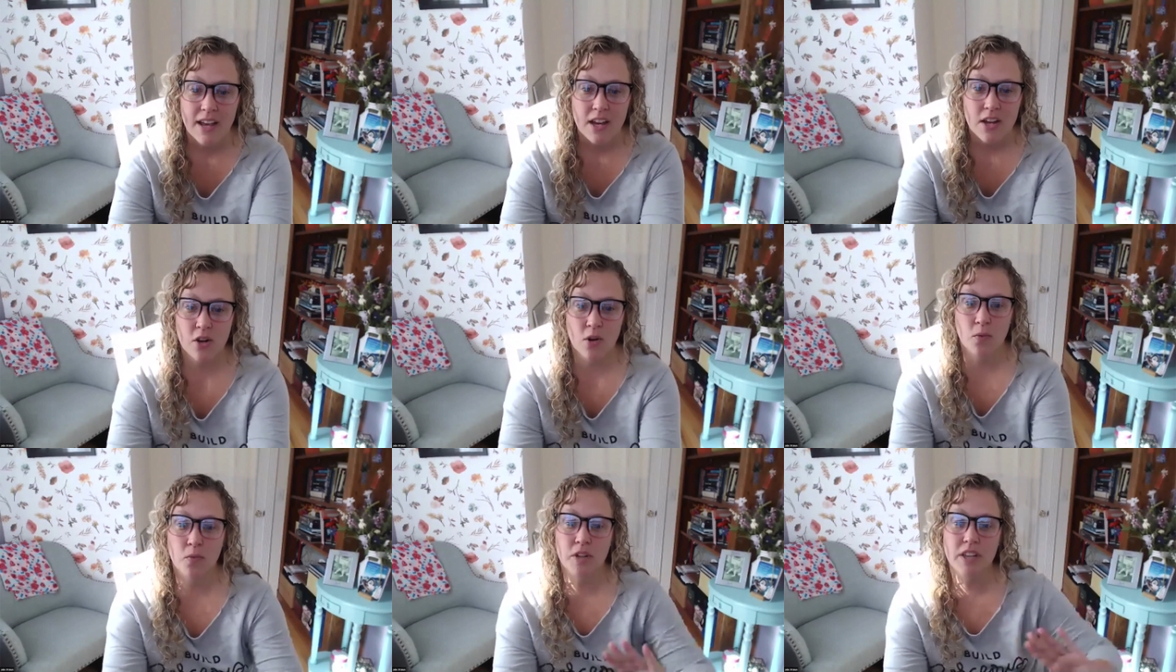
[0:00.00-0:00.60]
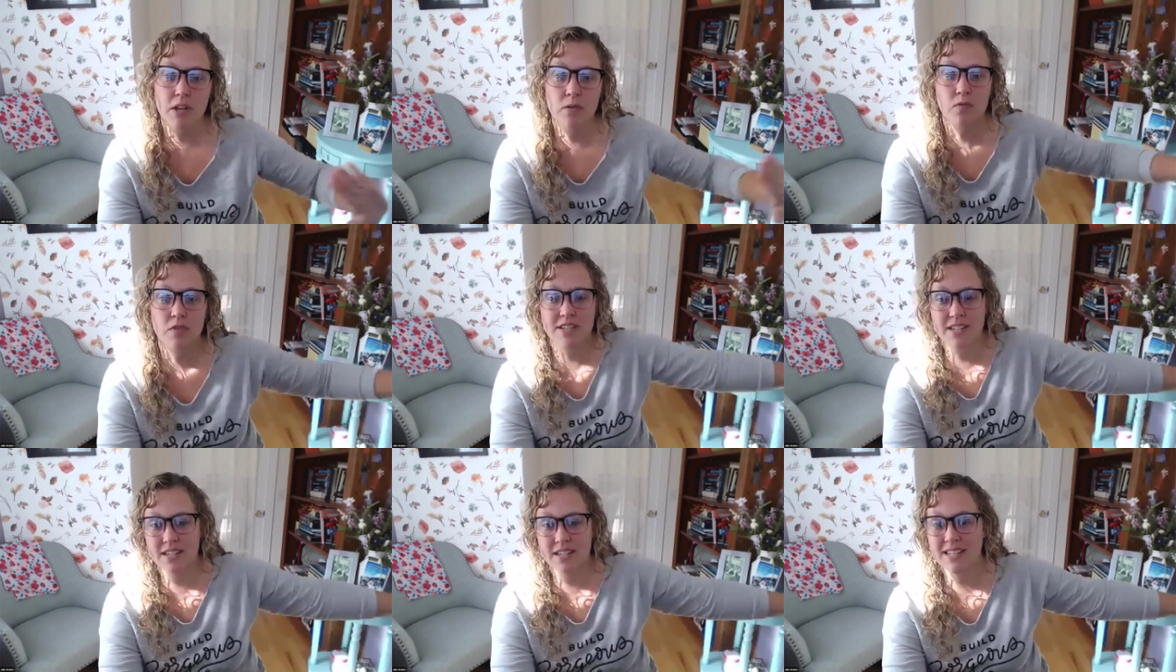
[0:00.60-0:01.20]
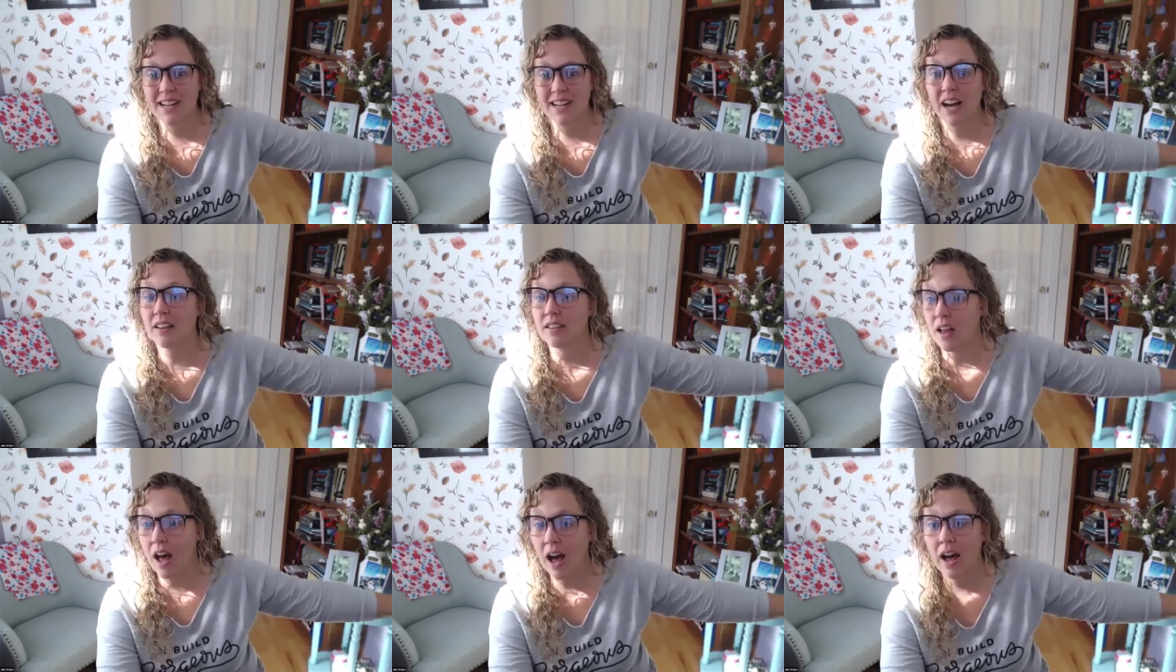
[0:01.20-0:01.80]
you know, really resisting
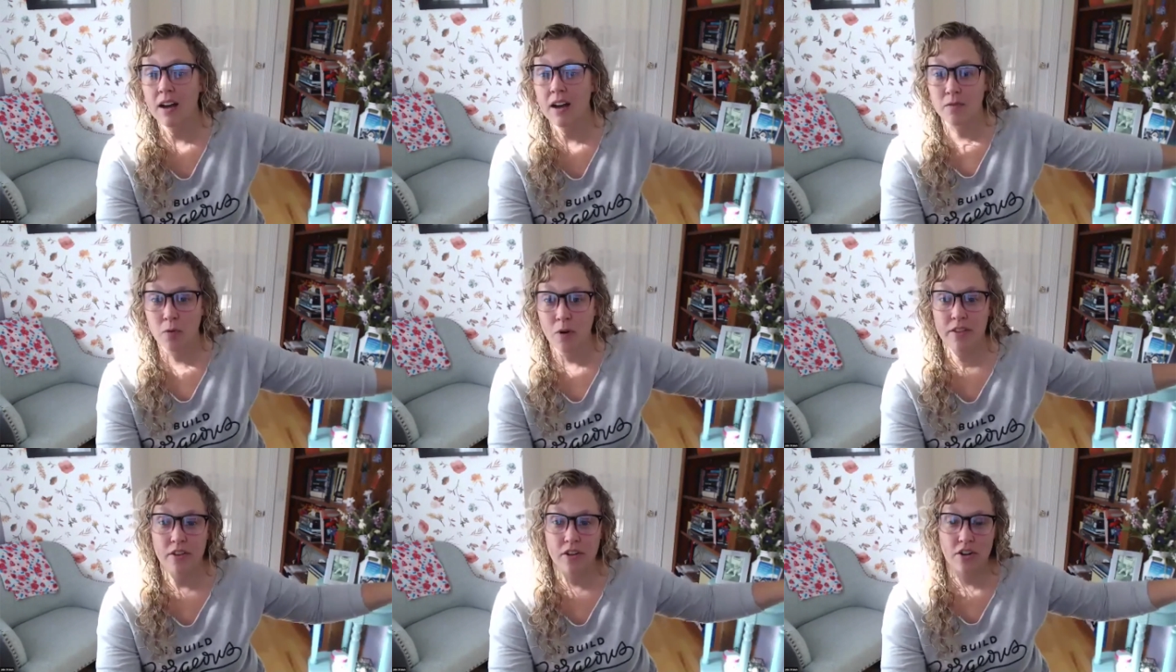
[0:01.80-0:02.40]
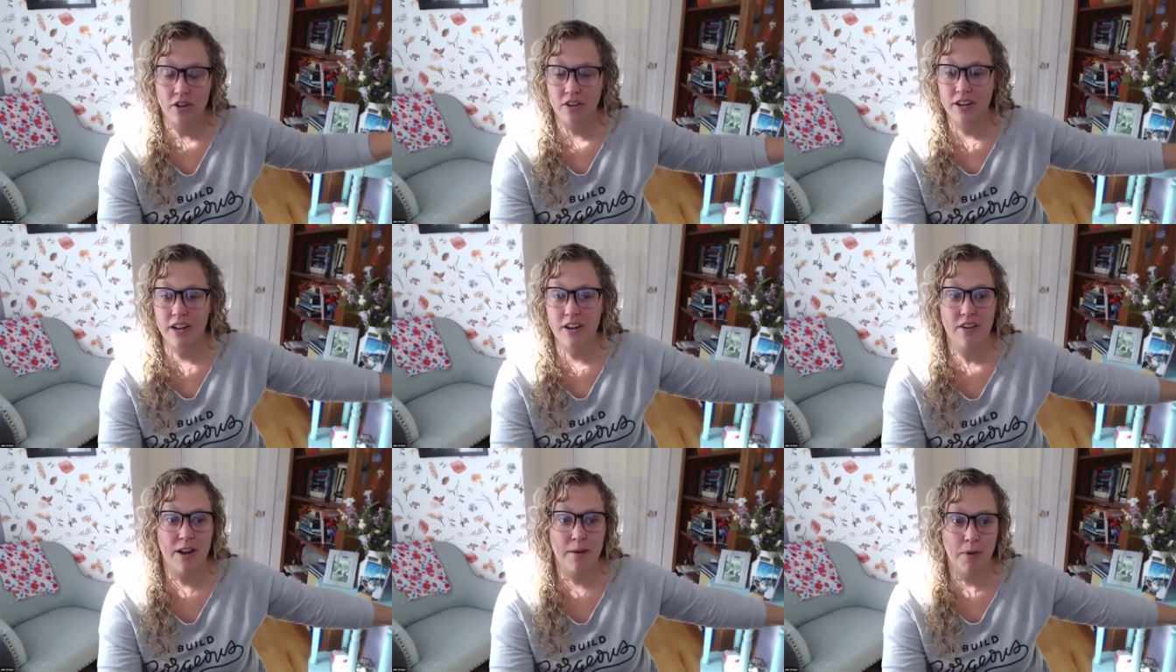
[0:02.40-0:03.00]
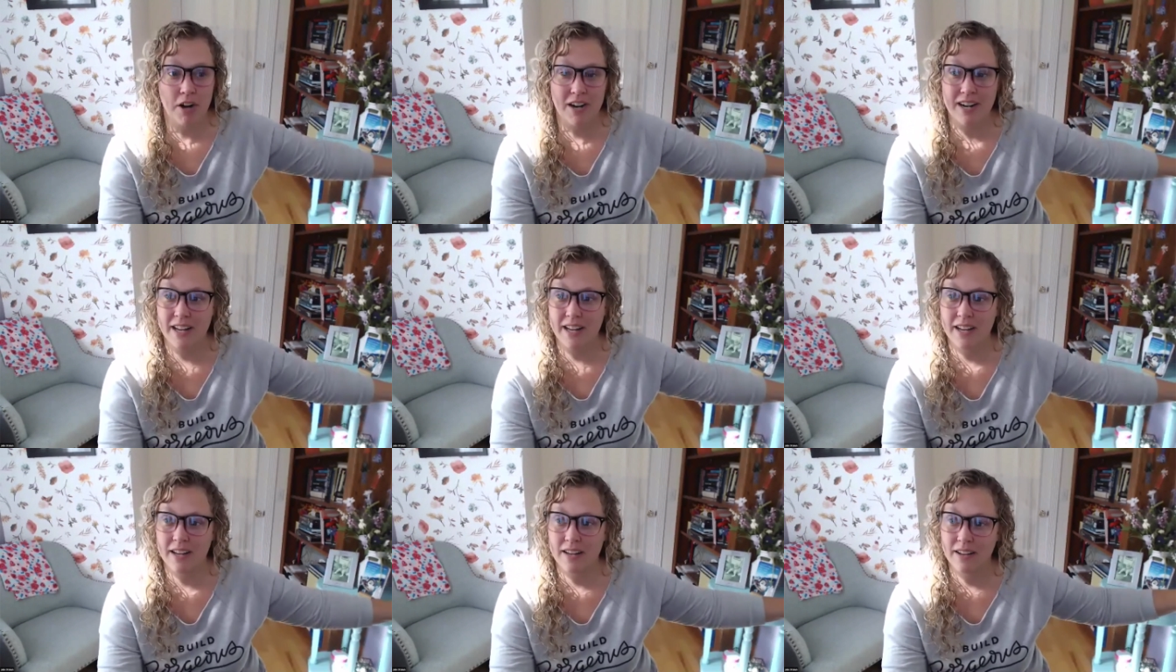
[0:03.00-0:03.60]
a lot of what the current internet
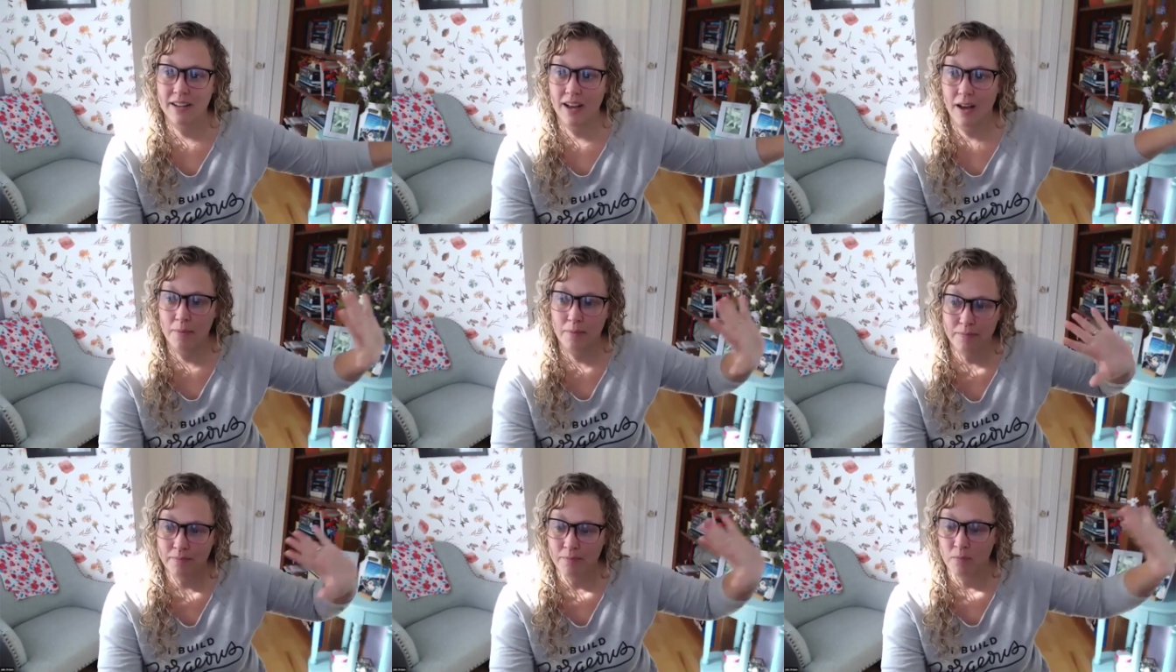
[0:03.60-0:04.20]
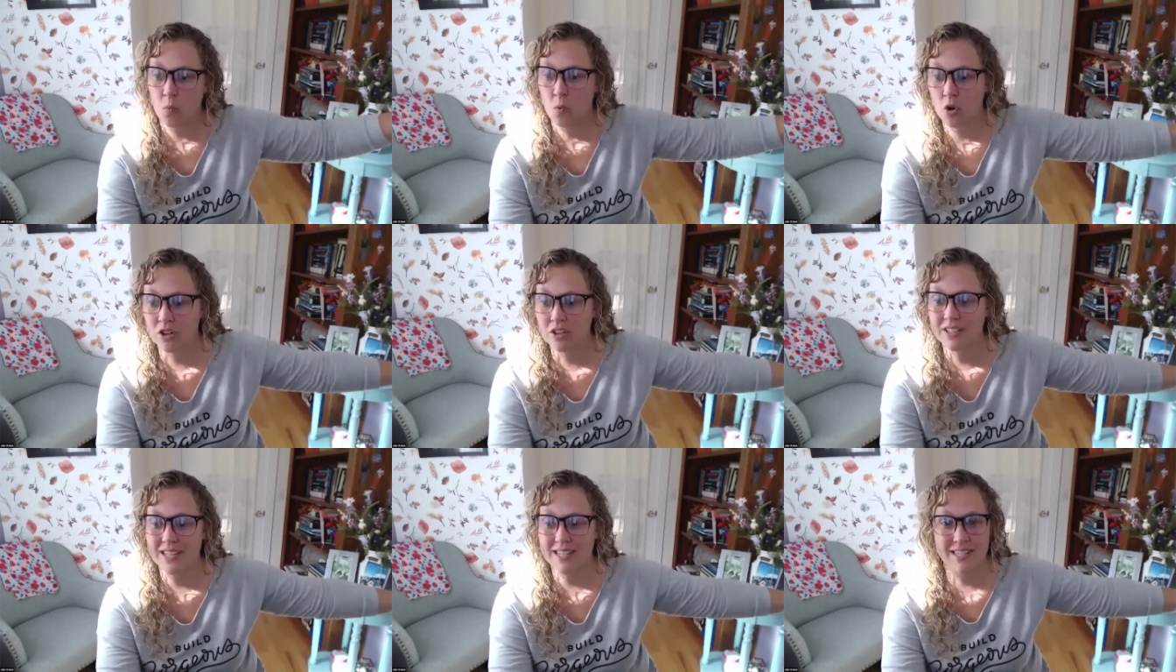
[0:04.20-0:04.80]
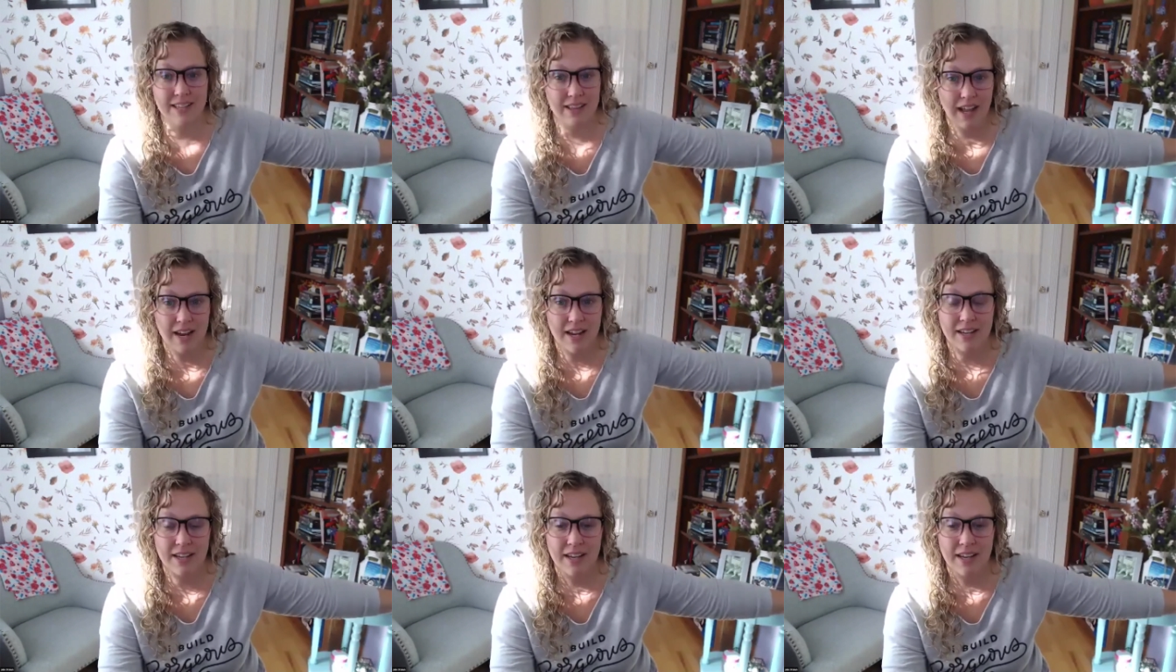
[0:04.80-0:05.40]
marketing um, world is
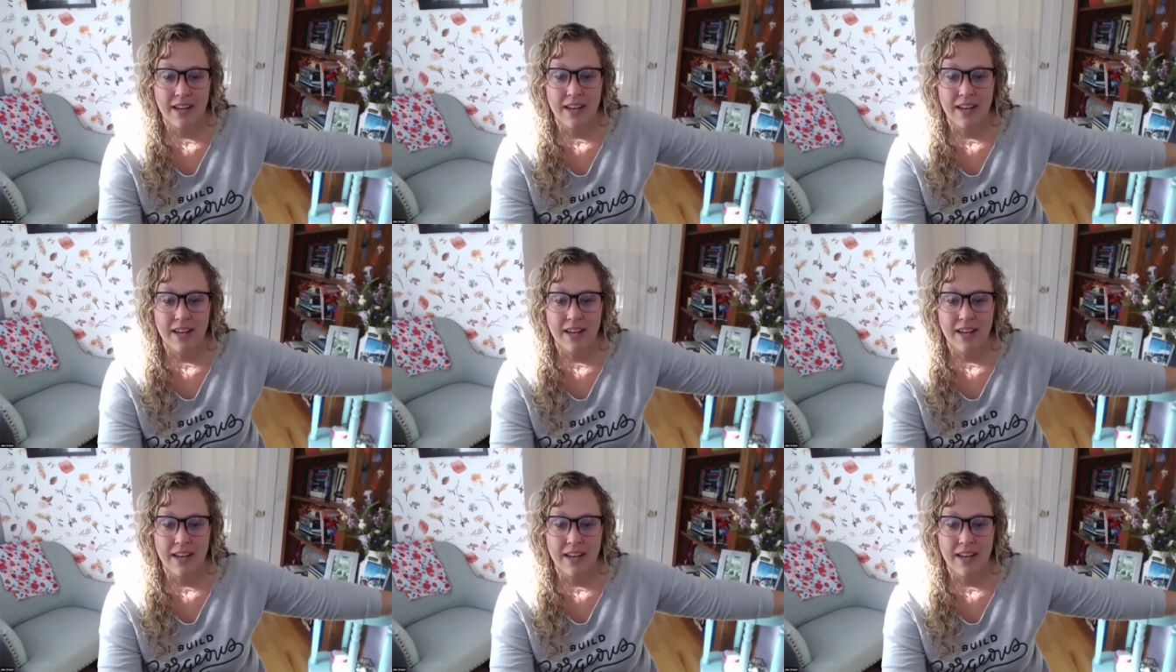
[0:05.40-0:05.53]
like.